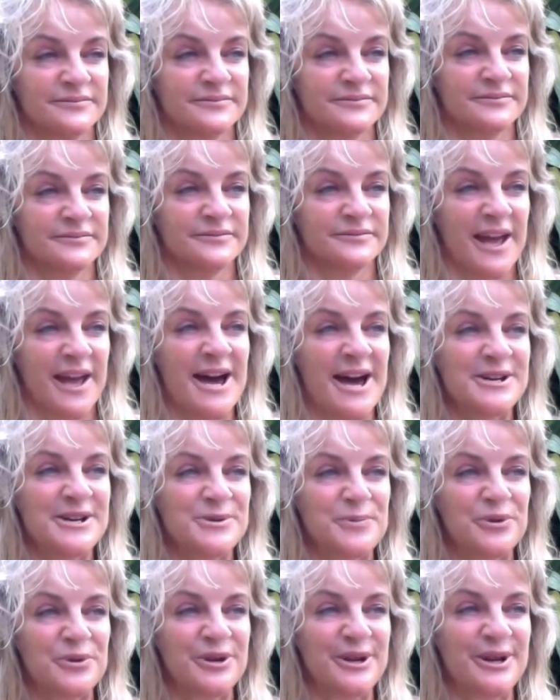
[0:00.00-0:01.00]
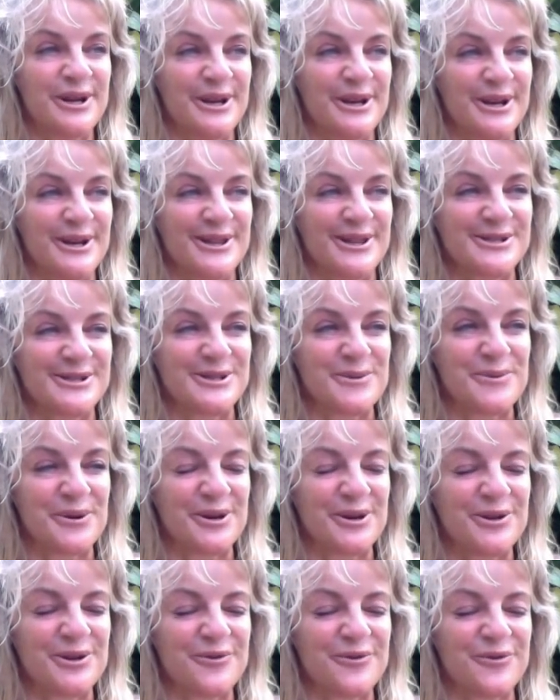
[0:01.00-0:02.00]
And breathe as you bring
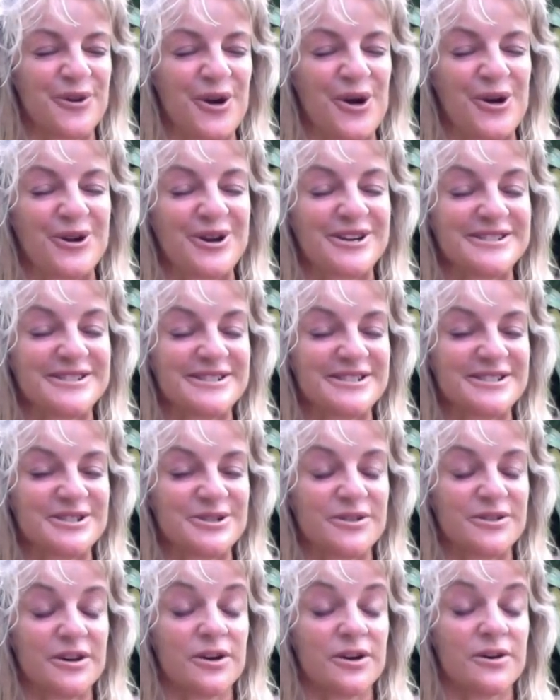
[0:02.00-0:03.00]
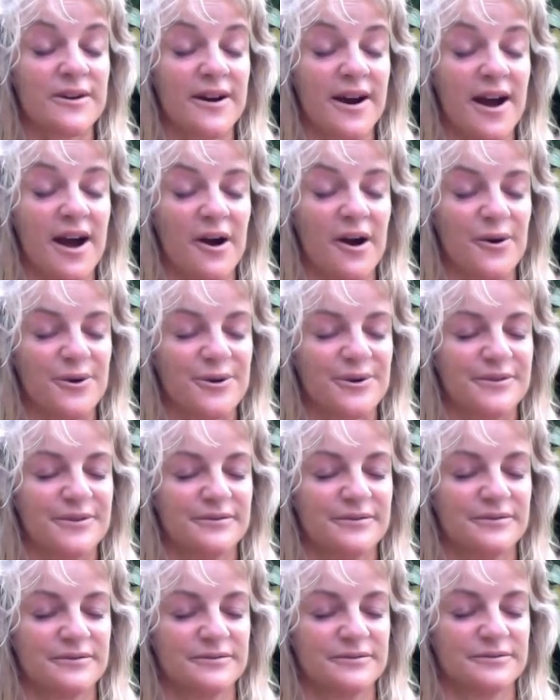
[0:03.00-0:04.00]
your focus to the crown
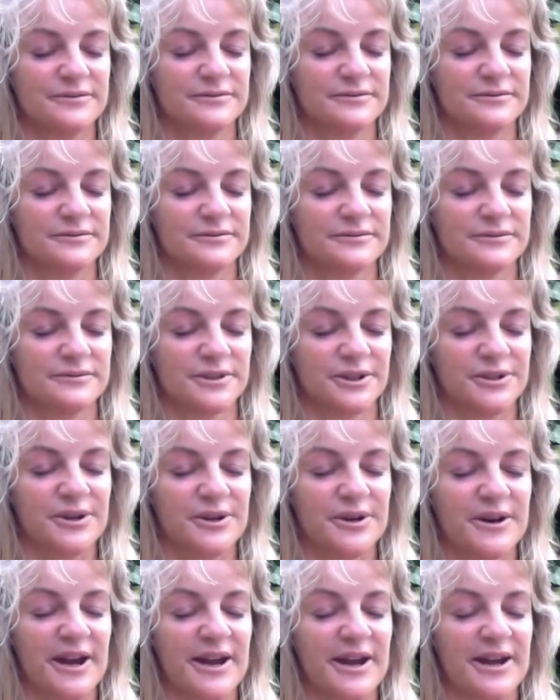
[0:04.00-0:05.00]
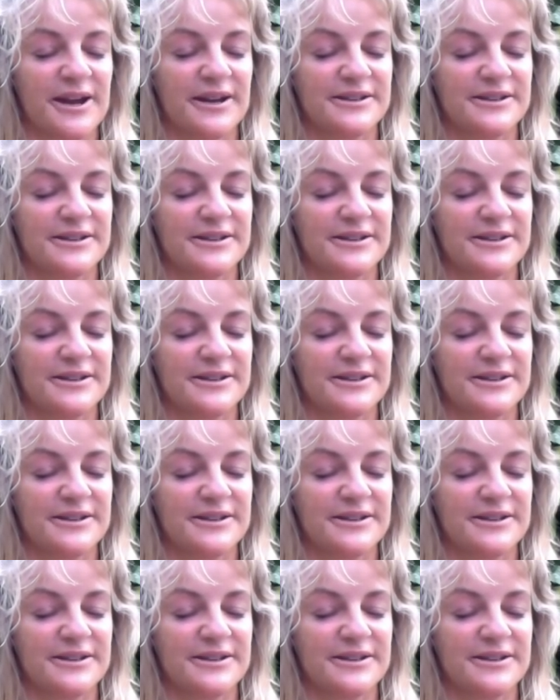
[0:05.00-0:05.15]
on your head,